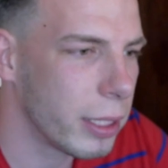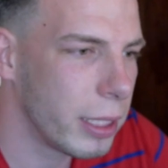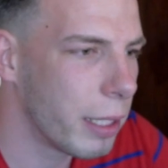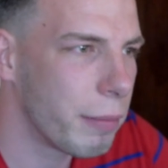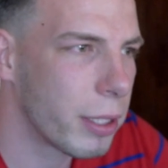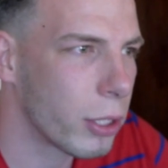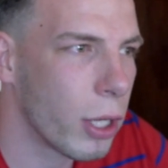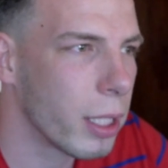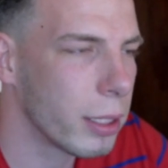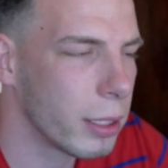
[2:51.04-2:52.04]
I never
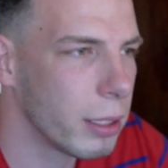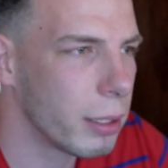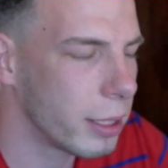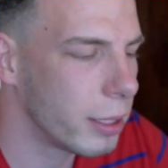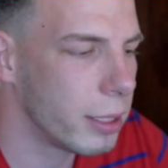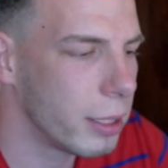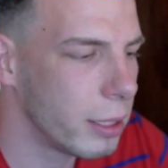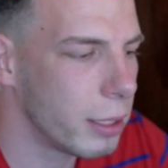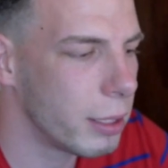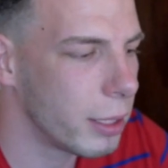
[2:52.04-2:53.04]
thought
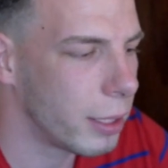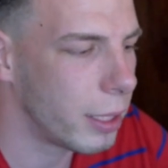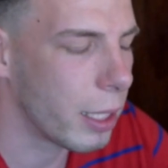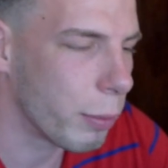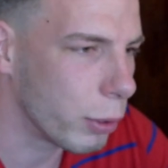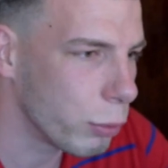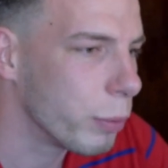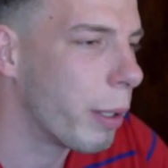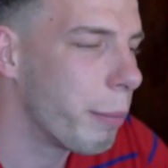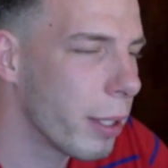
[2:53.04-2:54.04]
that I would
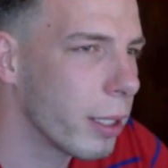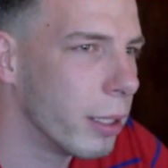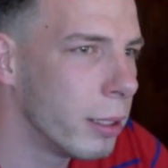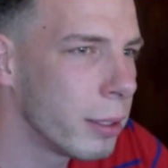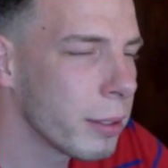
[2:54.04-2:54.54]
lose my brother.